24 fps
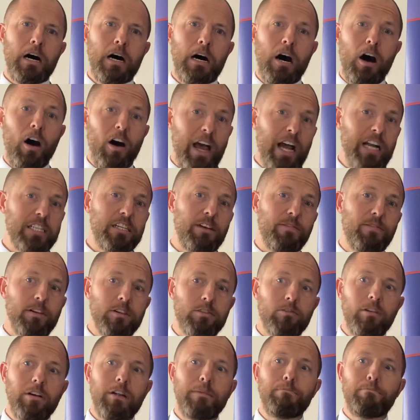I actually feel
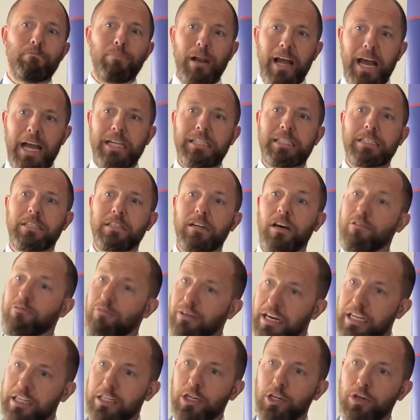truly blessed, I
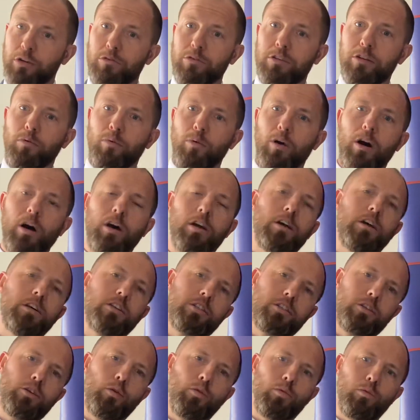really do, to work at a
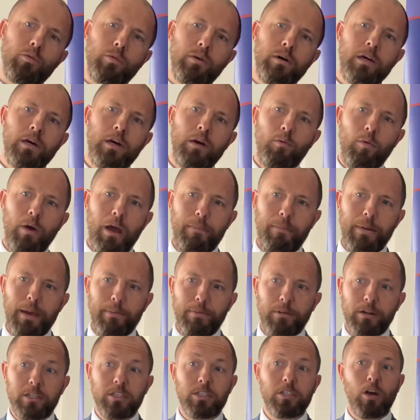school where
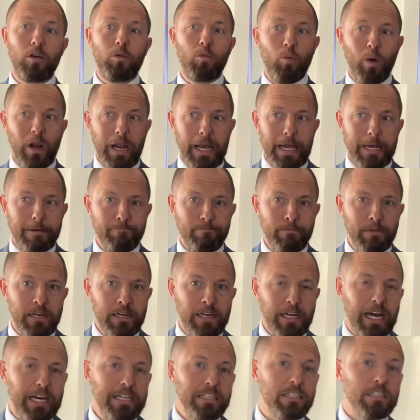people are so willing
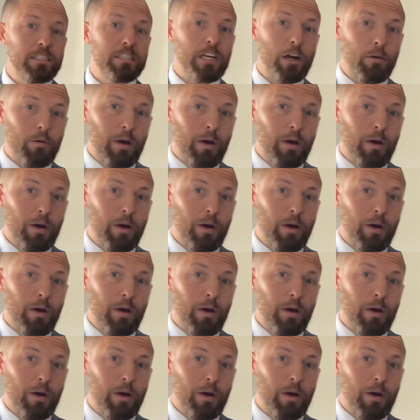and so